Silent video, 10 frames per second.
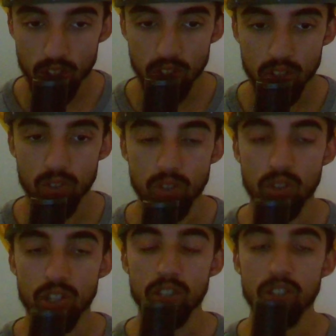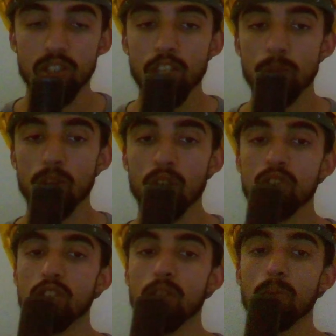There's a deeper
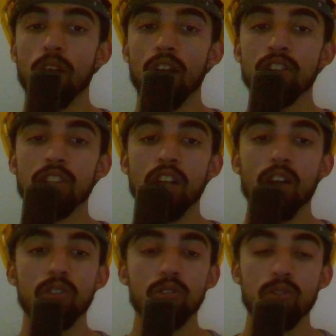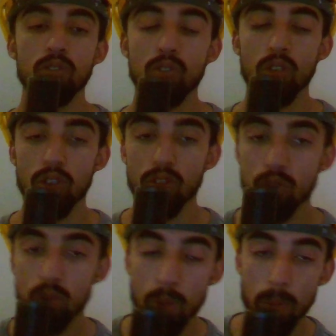concept behind this character of
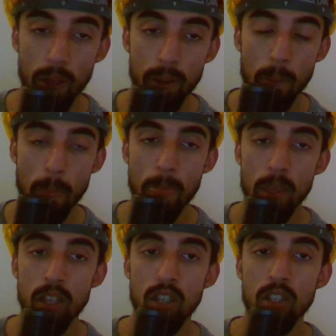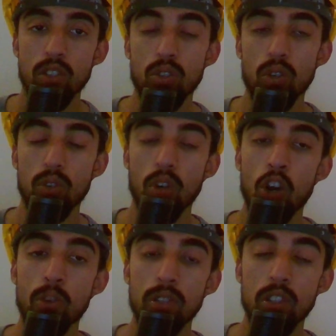Superman. So
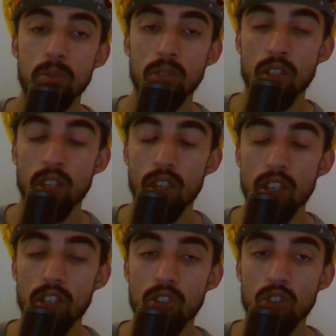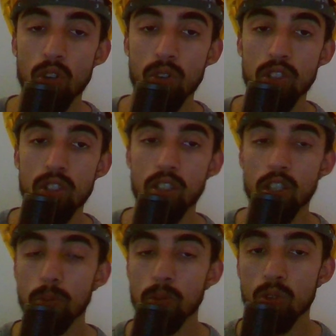Homer Simpson here is shown as the
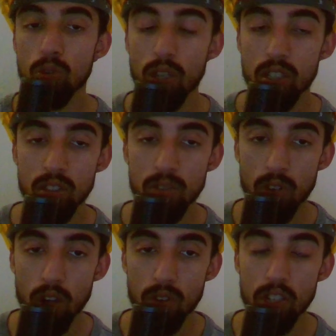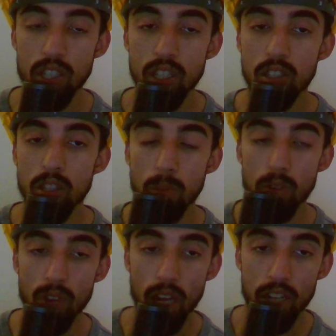typical Western father. He is the
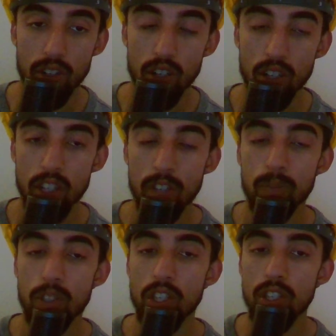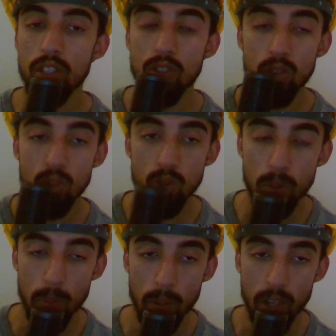provider, he is the
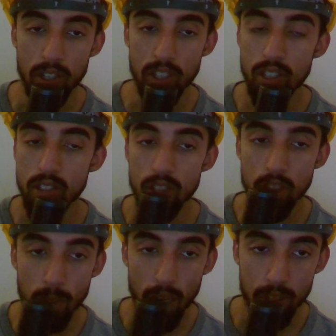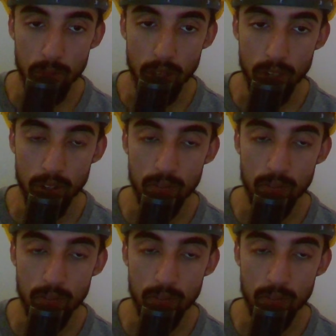Superman, he is the Spider-Man.